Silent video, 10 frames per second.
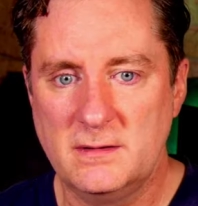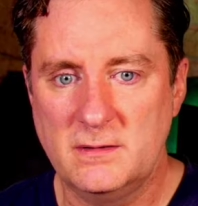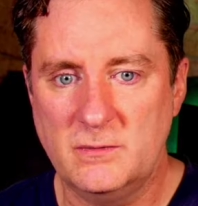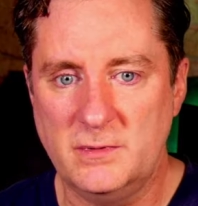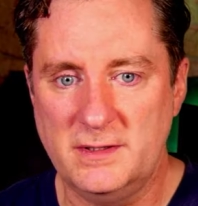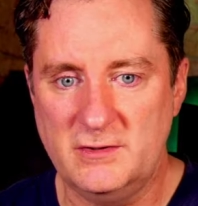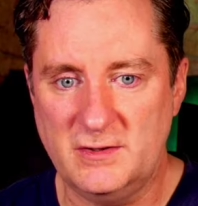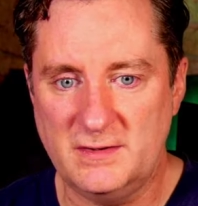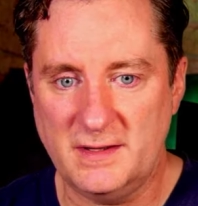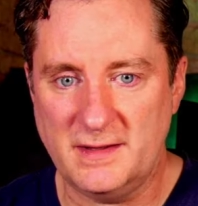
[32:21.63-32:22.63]
When did she
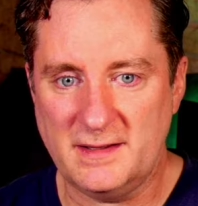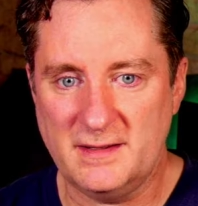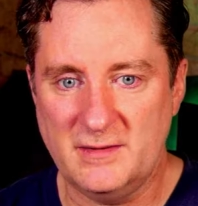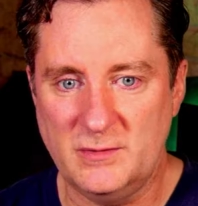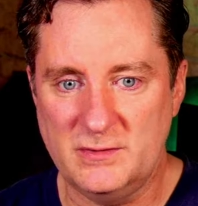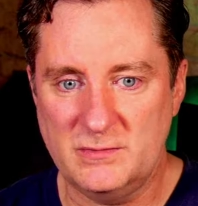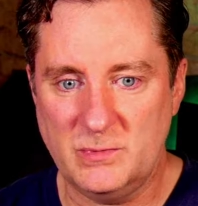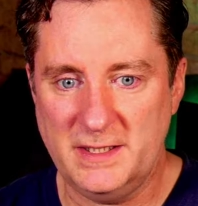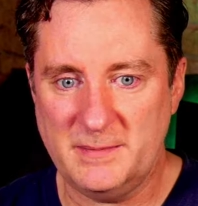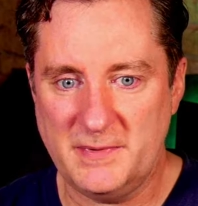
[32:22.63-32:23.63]
say that? It was
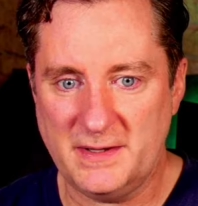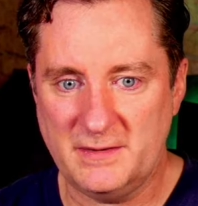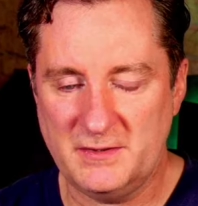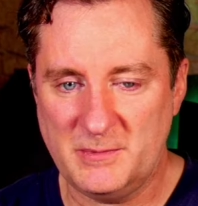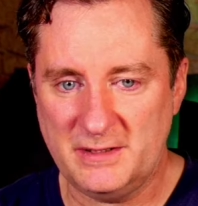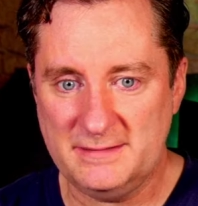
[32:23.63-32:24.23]
way up there somewhere?